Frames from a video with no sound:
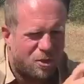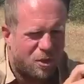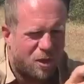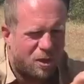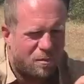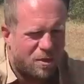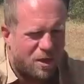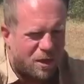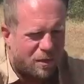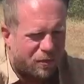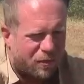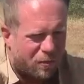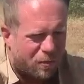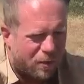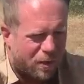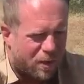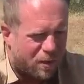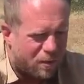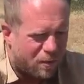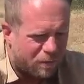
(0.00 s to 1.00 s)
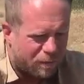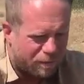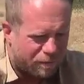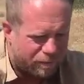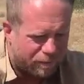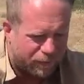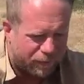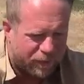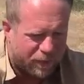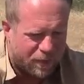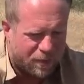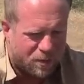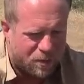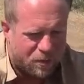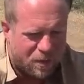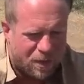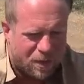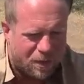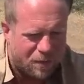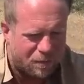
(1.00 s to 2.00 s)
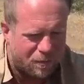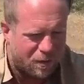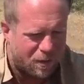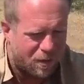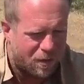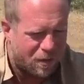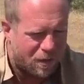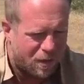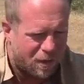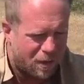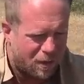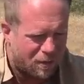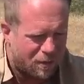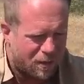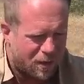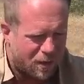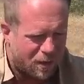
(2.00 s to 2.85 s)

comes out the rear. Let's do that outside